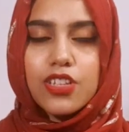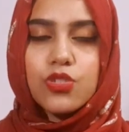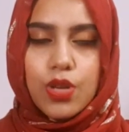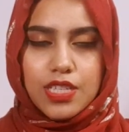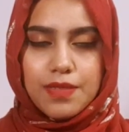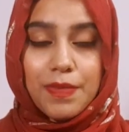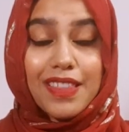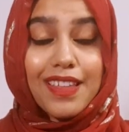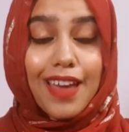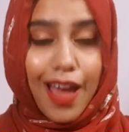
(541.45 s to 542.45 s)
Trust me,
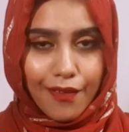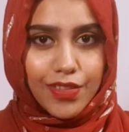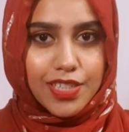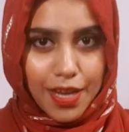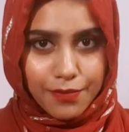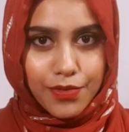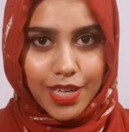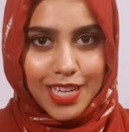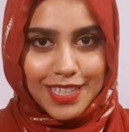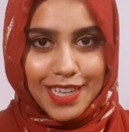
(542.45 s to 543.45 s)
they have the time for
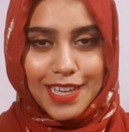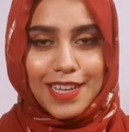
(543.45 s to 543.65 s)
it.